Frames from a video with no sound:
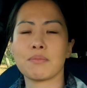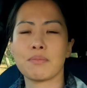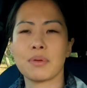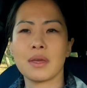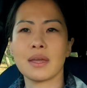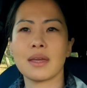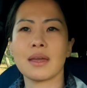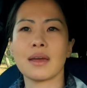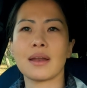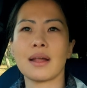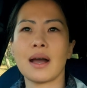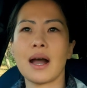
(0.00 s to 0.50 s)

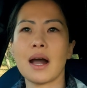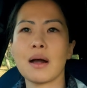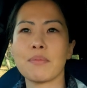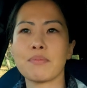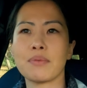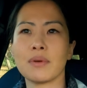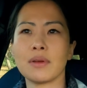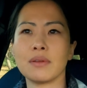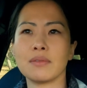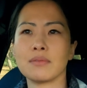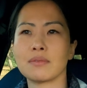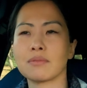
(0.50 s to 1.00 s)
pick it
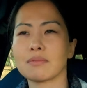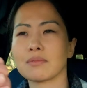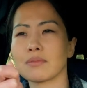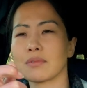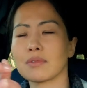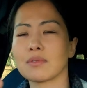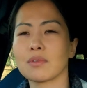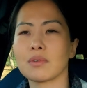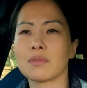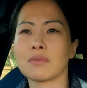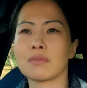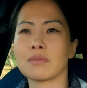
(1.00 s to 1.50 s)
up and,
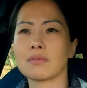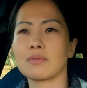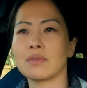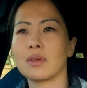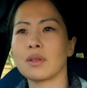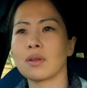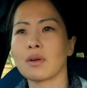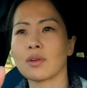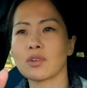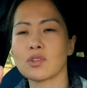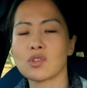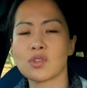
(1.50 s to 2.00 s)

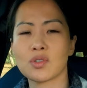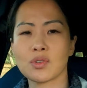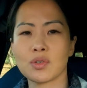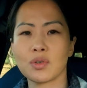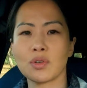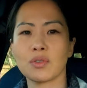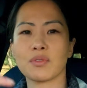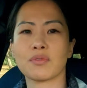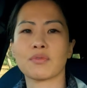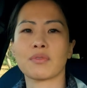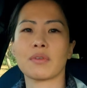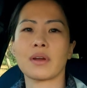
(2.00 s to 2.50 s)
you know,
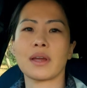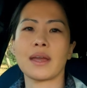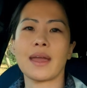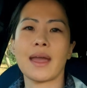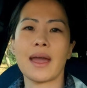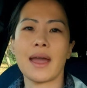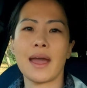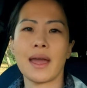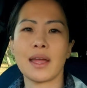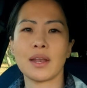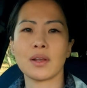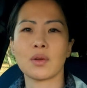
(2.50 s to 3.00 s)
shoot
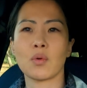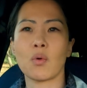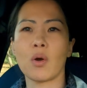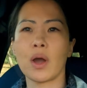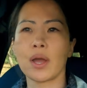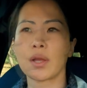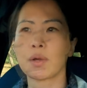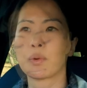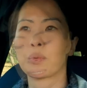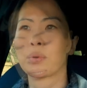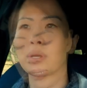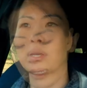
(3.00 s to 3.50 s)
freehand
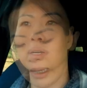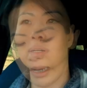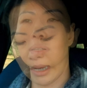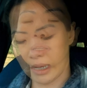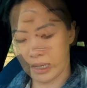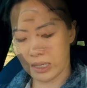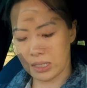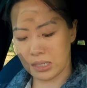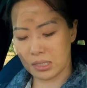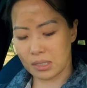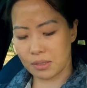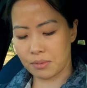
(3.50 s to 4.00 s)
quite
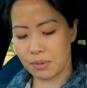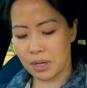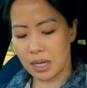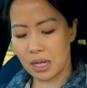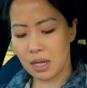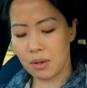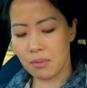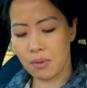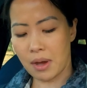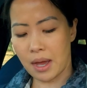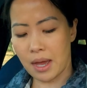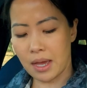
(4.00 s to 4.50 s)
quickly. So
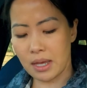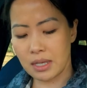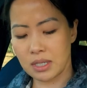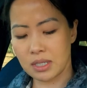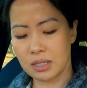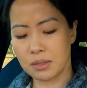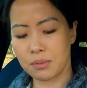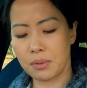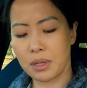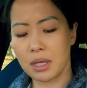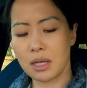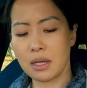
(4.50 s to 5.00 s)
anyway,
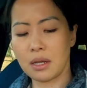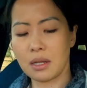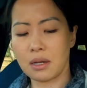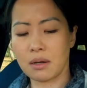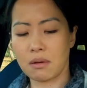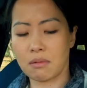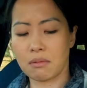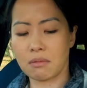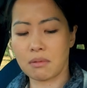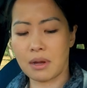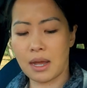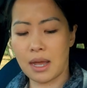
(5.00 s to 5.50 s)
swinging it
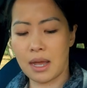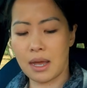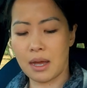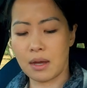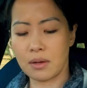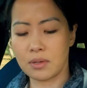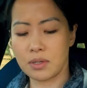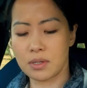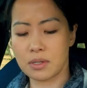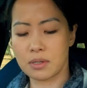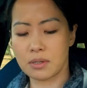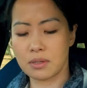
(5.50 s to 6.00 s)

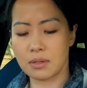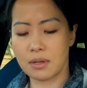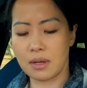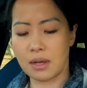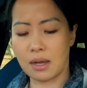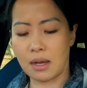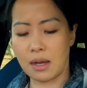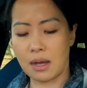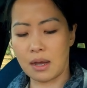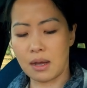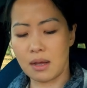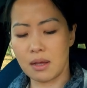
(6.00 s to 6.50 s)
around,
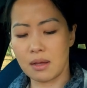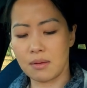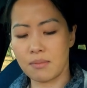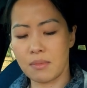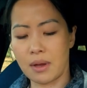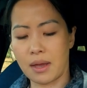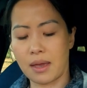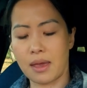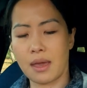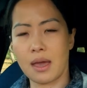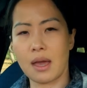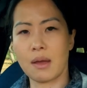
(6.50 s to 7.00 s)

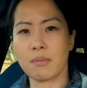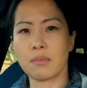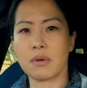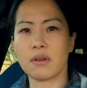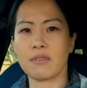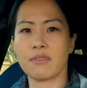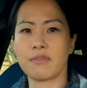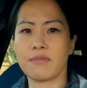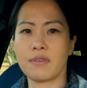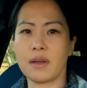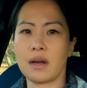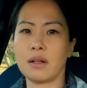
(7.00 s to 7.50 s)
my
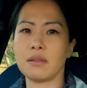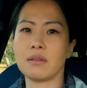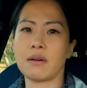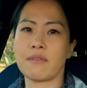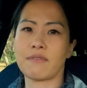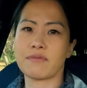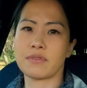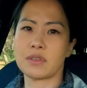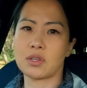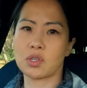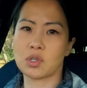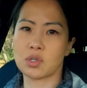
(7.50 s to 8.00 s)
camera fell
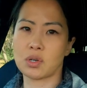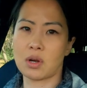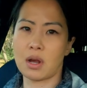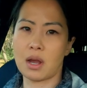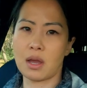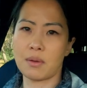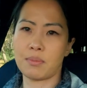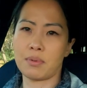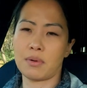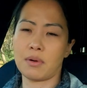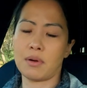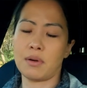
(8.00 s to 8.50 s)
off the
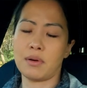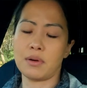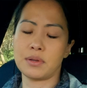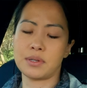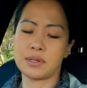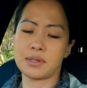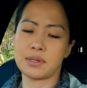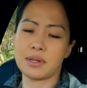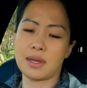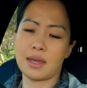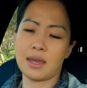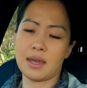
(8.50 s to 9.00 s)
tripod
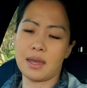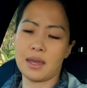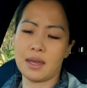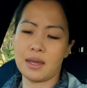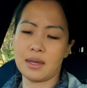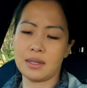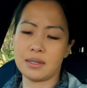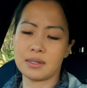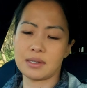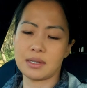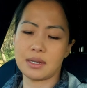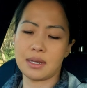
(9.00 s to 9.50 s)

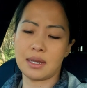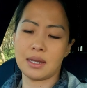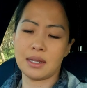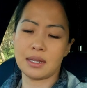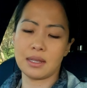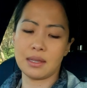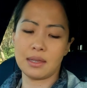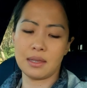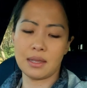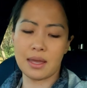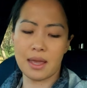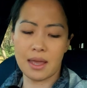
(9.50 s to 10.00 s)
and
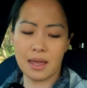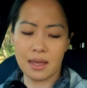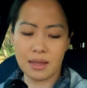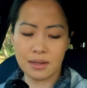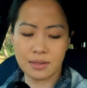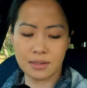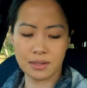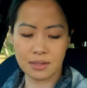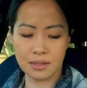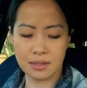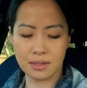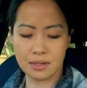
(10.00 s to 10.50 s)
it
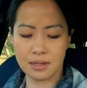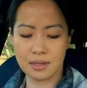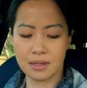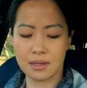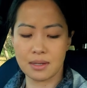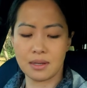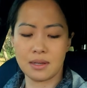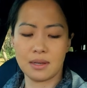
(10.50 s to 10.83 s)
landed